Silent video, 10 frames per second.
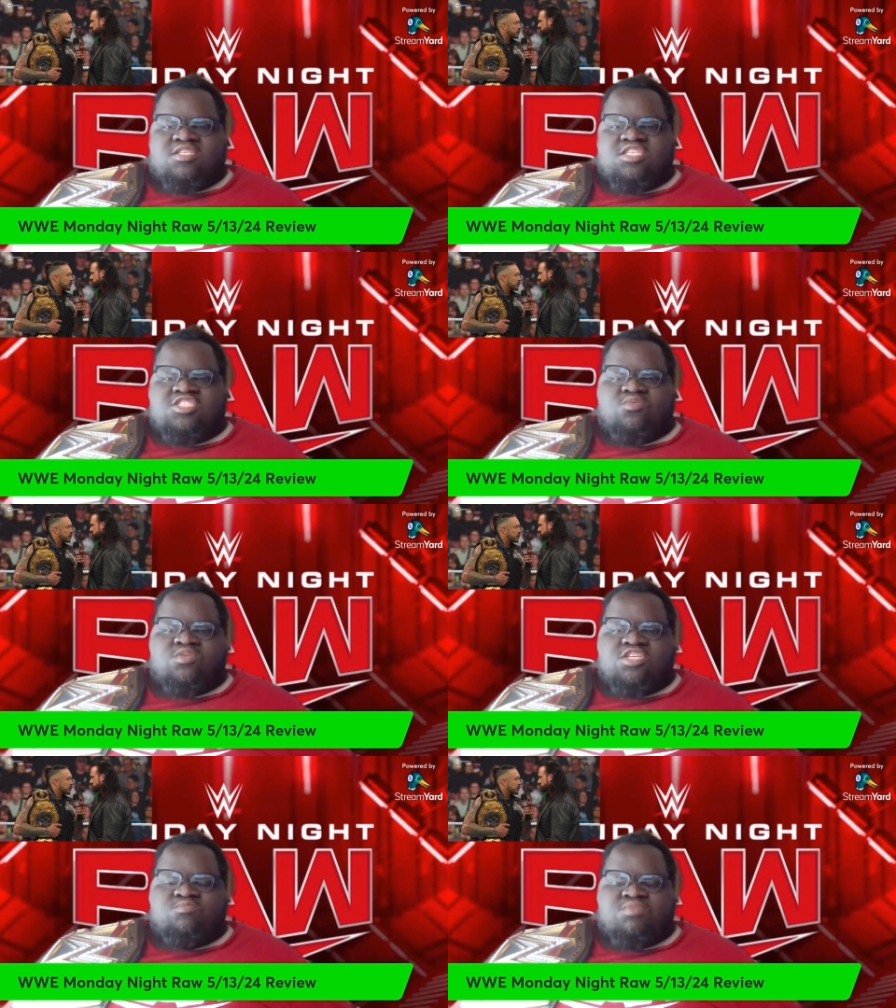He's
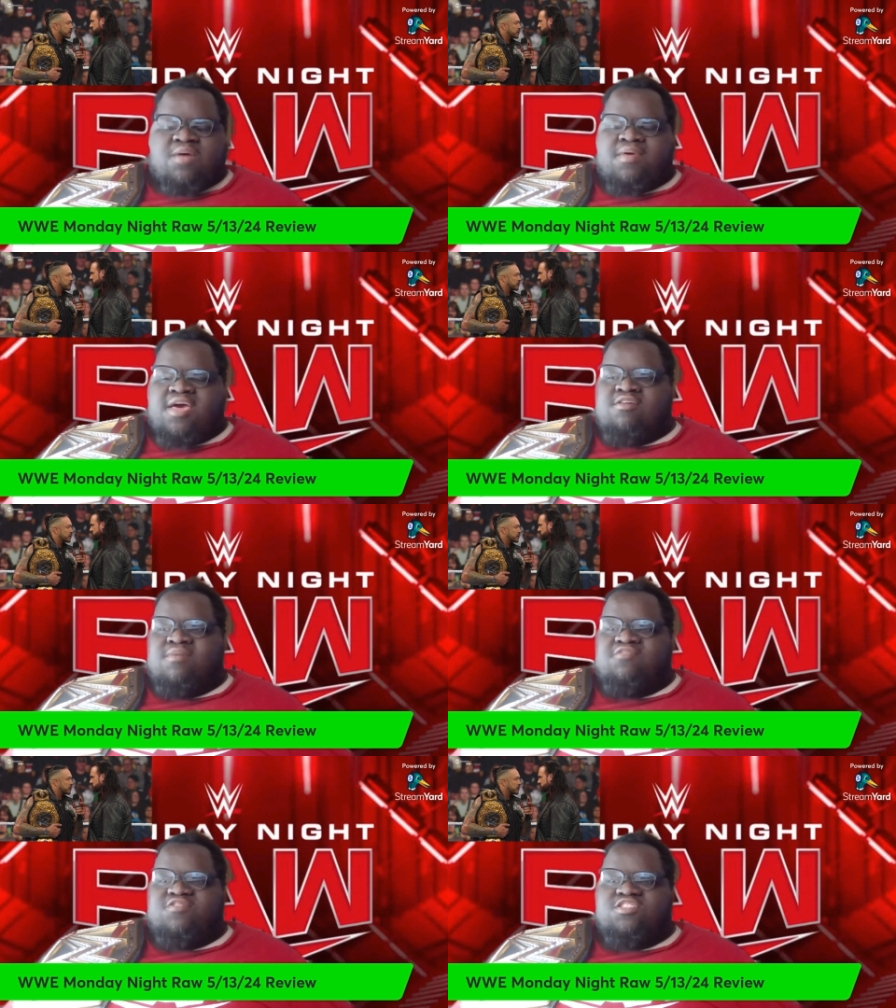blaming
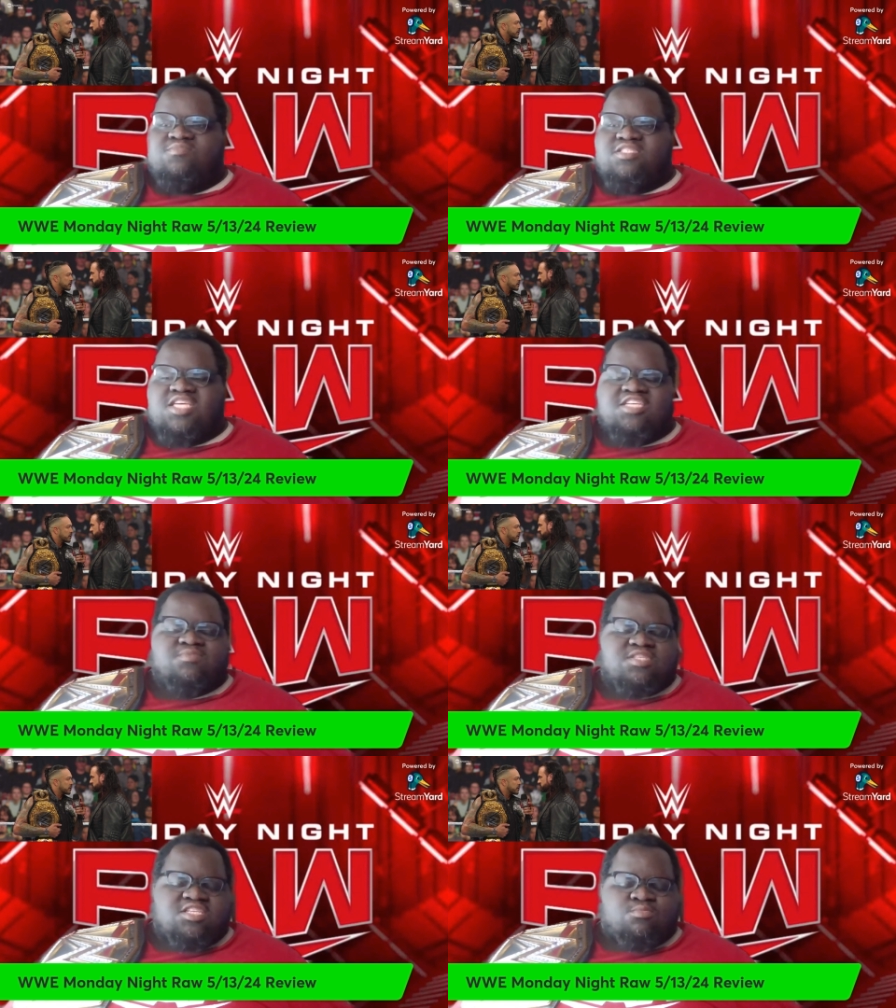everybody for his mistakes,
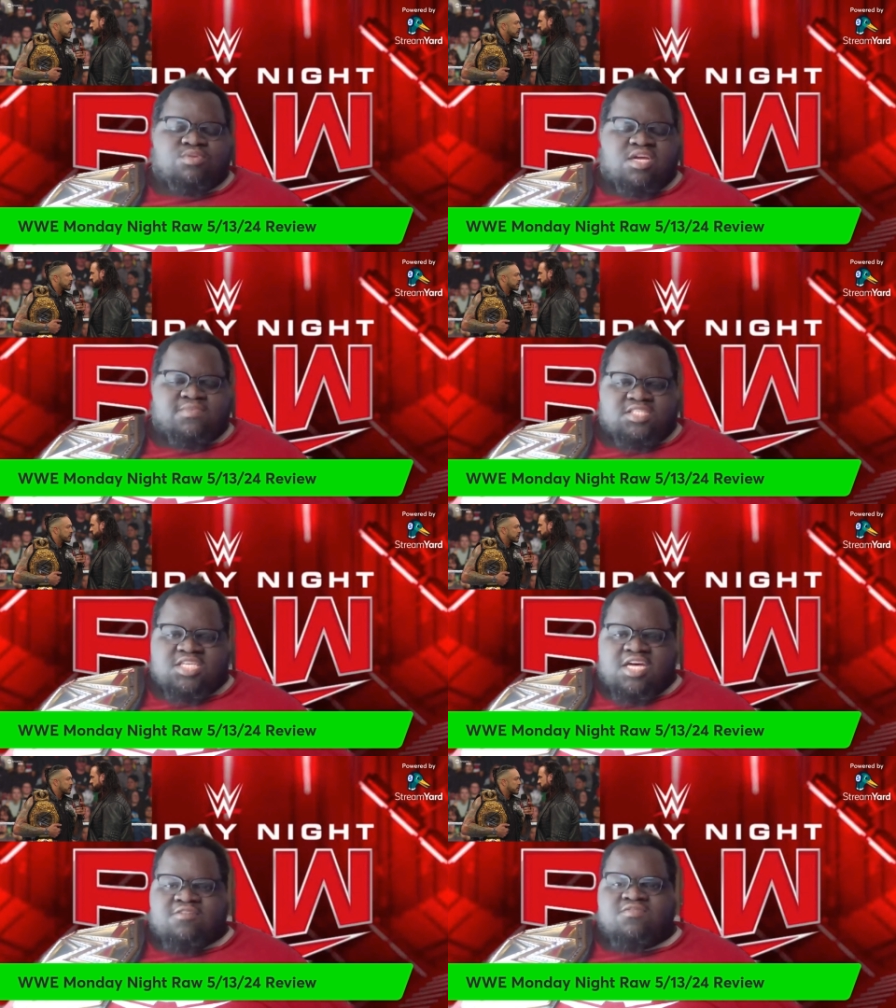but he needs to blame
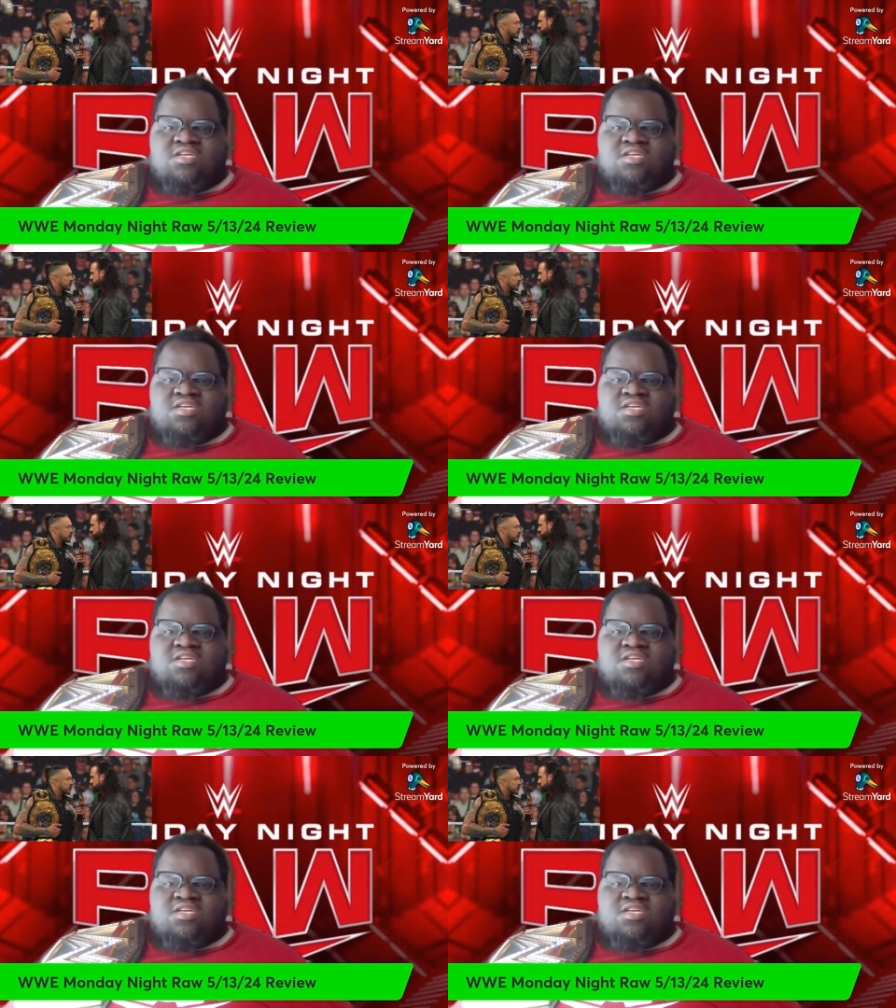himself.